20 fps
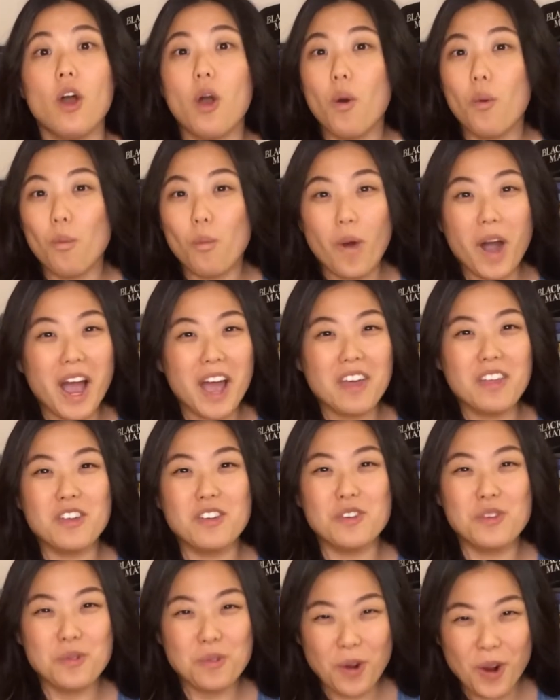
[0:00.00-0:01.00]
why
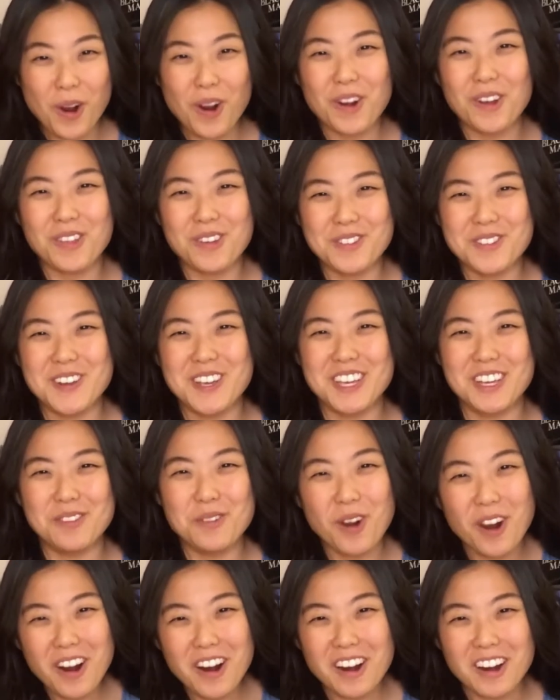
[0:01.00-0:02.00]
you are the way you
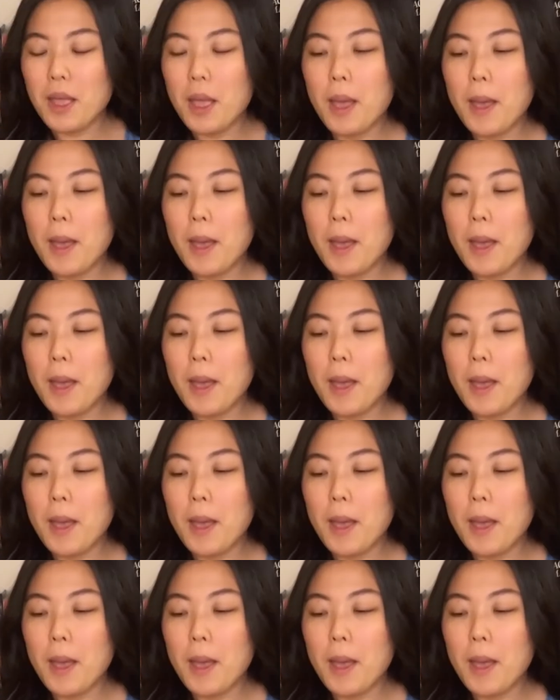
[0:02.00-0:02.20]
are.